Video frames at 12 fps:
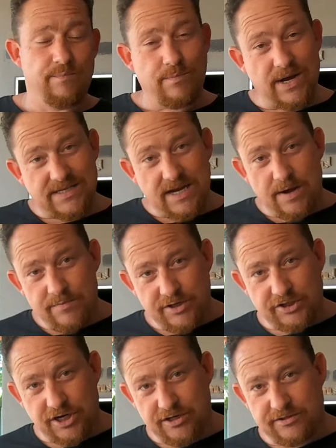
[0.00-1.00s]
But I'm going to
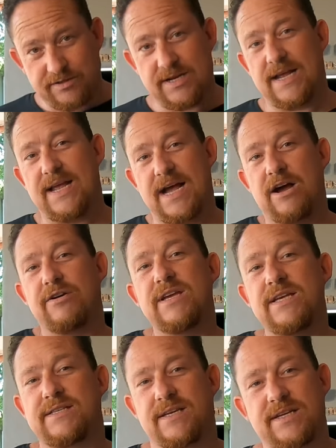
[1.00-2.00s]
show you today how
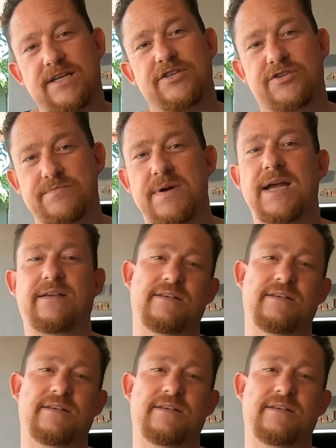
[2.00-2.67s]
easy it is to make